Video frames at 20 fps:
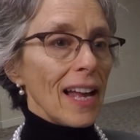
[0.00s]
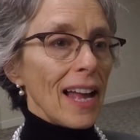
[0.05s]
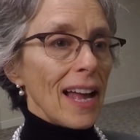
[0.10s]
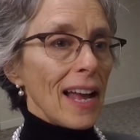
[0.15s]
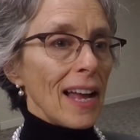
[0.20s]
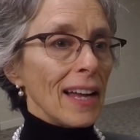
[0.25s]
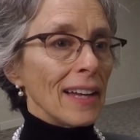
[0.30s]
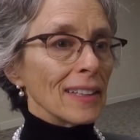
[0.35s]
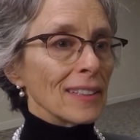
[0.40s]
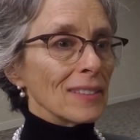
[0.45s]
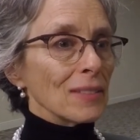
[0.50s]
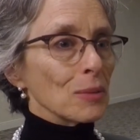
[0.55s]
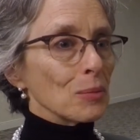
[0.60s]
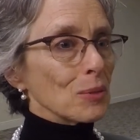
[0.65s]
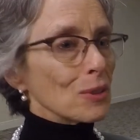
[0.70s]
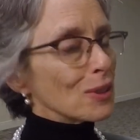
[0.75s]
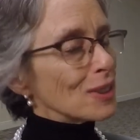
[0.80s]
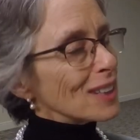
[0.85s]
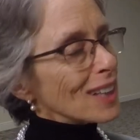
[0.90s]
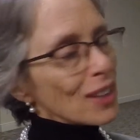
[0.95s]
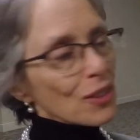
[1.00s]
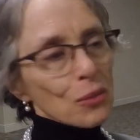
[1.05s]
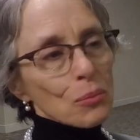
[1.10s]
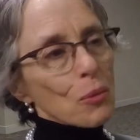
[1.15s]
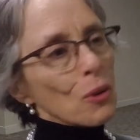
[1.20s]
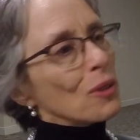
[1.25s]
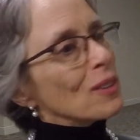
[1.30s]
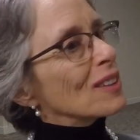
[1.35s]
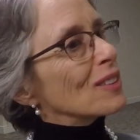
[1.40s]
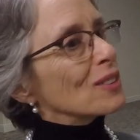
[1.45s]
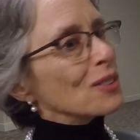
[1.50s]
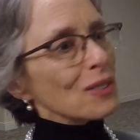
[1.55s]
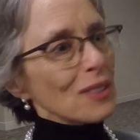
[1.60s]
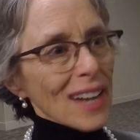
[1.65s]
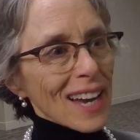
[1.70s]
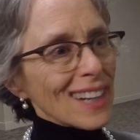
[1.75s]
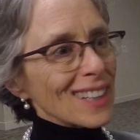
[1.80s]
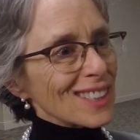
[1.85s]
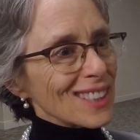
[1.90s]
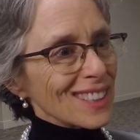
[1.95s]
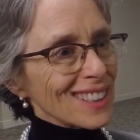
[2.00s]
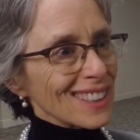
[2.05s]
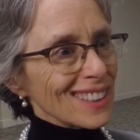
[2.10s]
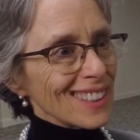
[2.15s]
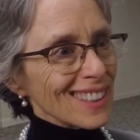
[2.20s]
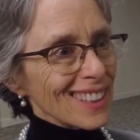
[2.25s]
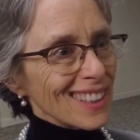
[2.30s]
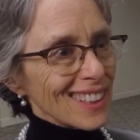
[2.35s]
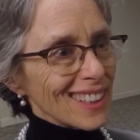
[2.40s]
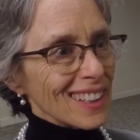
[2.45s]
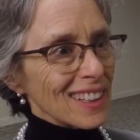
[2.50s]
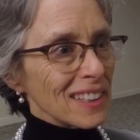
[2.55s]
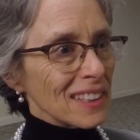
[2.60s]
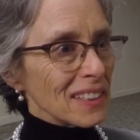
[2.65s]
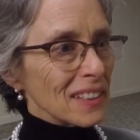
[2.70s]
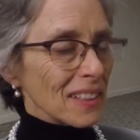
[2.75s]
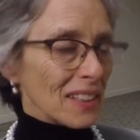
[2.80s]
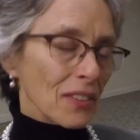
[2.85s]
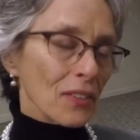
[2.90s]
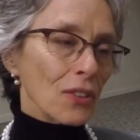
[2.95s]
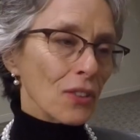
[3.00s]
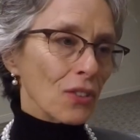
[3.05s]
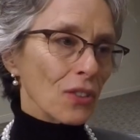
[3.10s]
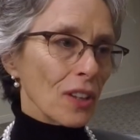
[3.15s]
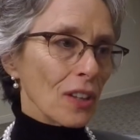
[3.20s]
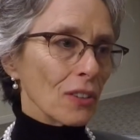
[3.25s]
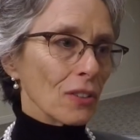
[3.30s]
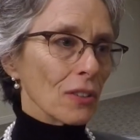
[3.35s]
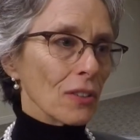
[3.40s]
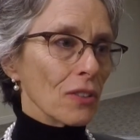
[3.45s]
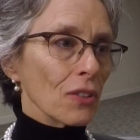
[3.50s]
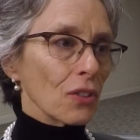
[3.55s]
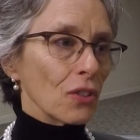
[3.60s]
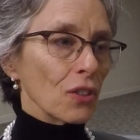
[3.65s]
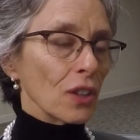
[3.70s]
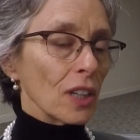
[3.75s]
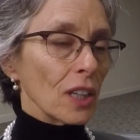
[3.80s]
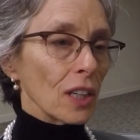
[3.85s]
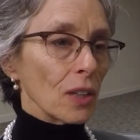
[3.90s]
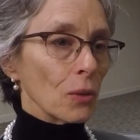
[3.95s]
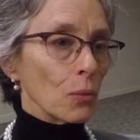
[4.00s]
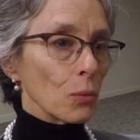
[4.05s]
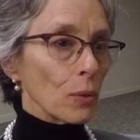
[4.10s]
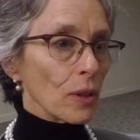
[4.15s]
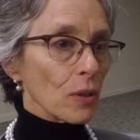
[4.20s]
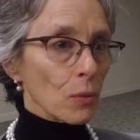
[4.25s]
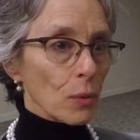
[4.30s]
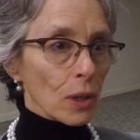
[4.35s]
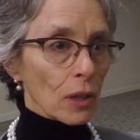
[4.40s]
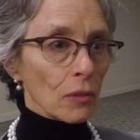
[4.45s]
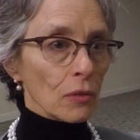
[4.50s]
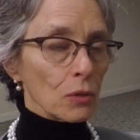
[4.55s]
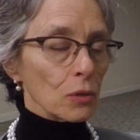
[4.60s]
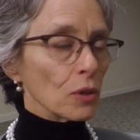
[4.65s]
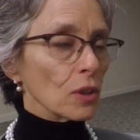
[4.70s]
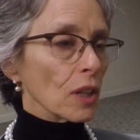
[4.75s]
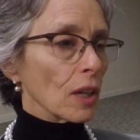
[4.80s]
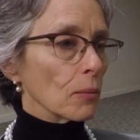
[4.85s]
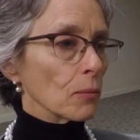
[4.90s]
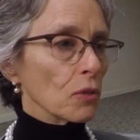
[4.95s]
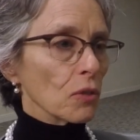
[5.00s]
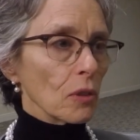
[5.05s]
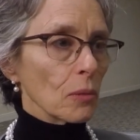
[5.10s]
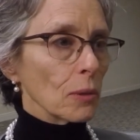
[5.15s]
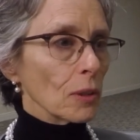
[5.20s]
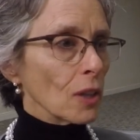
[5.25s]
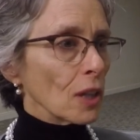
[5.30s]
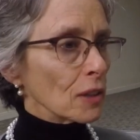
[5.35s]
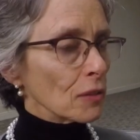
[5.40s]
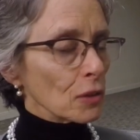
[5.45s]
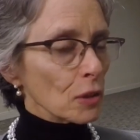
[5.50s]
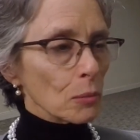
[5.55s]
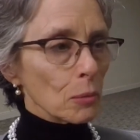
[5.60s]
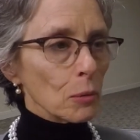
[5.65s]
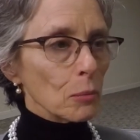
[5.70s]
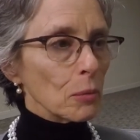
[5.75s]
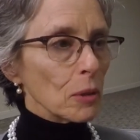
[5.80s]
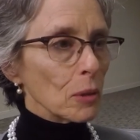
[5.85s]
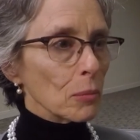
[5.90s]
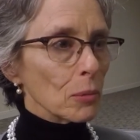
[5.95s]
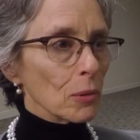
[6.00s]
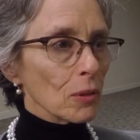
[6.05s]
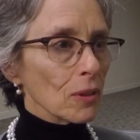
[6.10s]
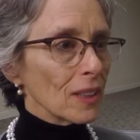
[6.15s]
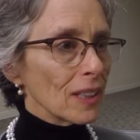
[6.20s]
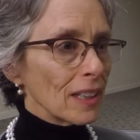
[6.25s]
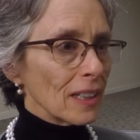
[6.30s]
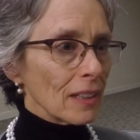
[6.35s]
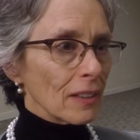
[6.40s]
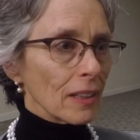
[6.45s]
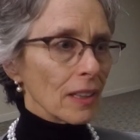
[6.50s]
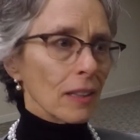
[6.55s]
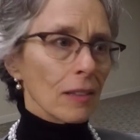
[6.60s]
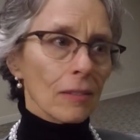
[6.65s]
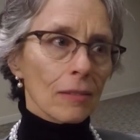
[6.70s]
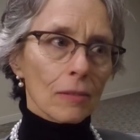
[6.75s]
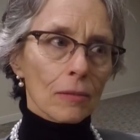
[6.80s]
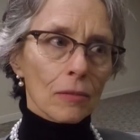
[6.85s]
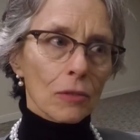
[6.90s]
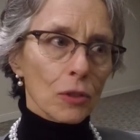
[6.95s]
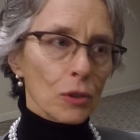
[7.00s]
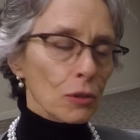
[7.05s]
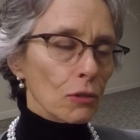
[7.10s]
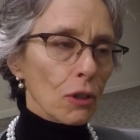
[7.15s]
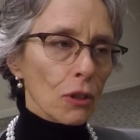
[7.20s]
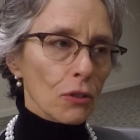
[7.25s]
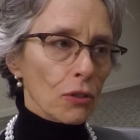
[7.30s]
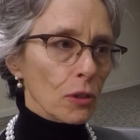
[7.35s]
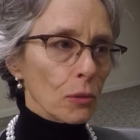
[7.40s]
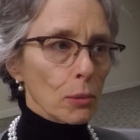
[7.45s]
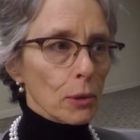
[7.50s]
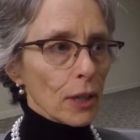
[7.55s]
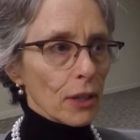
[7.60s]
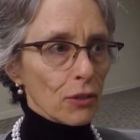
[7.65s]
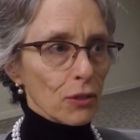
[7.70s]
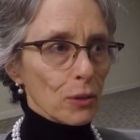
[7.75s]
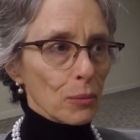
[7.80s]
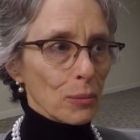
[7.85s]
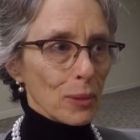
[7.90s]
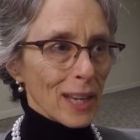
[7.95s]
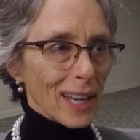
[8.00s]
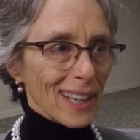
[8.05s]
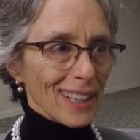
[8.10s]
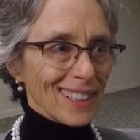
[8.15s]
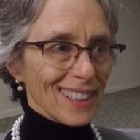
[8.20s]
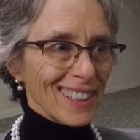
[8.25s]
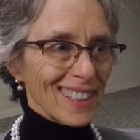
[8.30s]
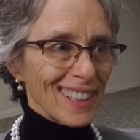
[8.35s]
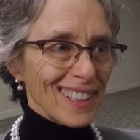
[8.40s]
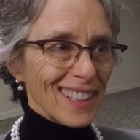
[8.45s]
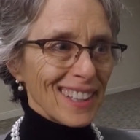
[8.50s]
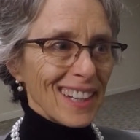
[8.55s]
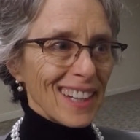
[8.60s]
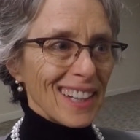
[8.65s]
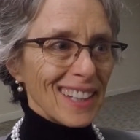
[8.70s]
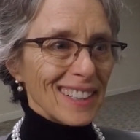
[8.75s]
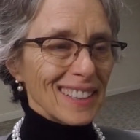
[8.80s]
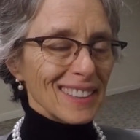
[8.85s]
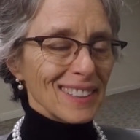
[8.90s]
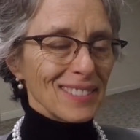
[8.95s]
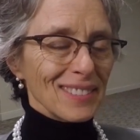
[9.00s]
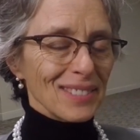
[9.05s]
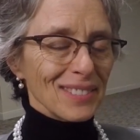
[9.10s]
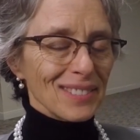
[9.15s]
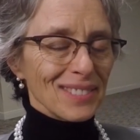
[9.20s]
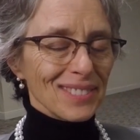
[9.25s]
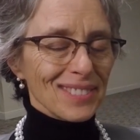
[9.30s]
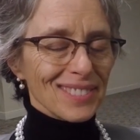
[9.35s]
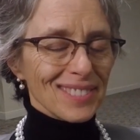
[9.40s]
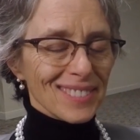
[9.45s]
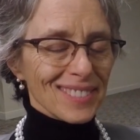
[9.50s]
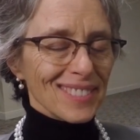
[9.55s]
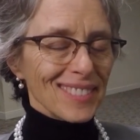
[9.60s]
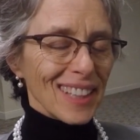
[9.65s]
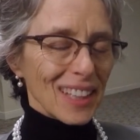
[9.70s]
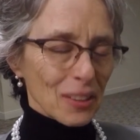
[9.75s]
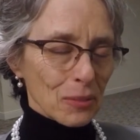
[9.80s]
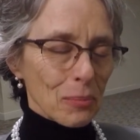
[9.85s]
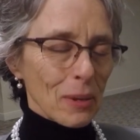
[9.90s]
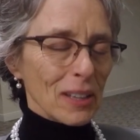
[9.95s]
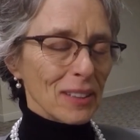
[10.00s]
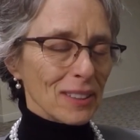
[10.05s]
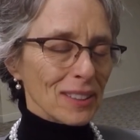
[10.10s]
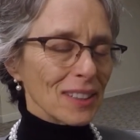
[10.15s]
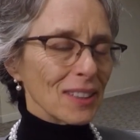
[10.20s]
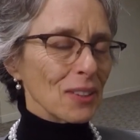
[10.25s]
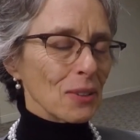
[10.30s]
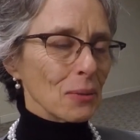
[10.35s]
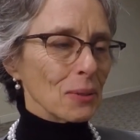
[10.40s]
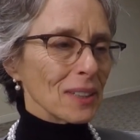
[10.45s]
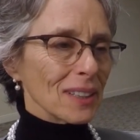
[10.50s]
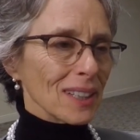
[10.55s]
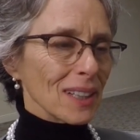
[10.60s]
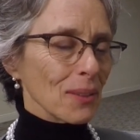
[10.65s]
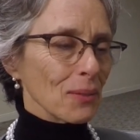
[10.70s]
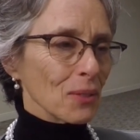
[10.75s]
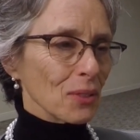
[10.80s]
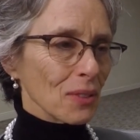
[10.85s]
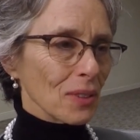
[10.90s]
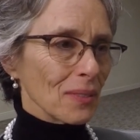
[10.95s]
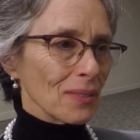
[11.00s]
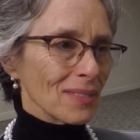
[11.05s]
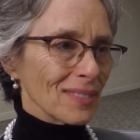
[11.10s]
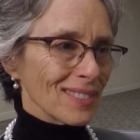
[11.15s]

and creates more interaction in the center of the city with where our food comes from. A lot of urban people think food grows in a plastic bag. It's better to know where it comes from.